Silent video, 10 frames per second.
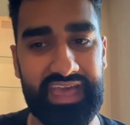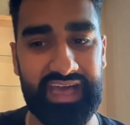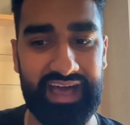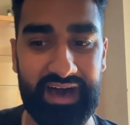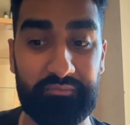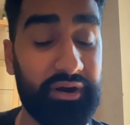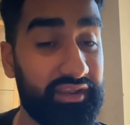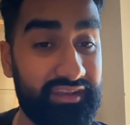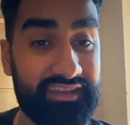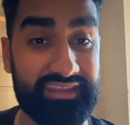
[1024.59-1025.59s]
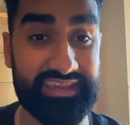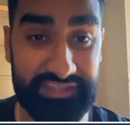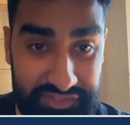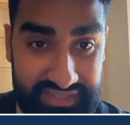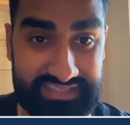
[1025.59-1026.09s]
But
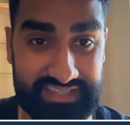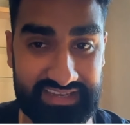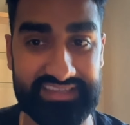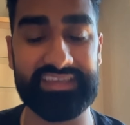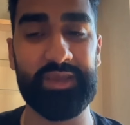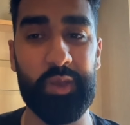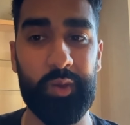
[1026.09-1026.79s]
interestingly,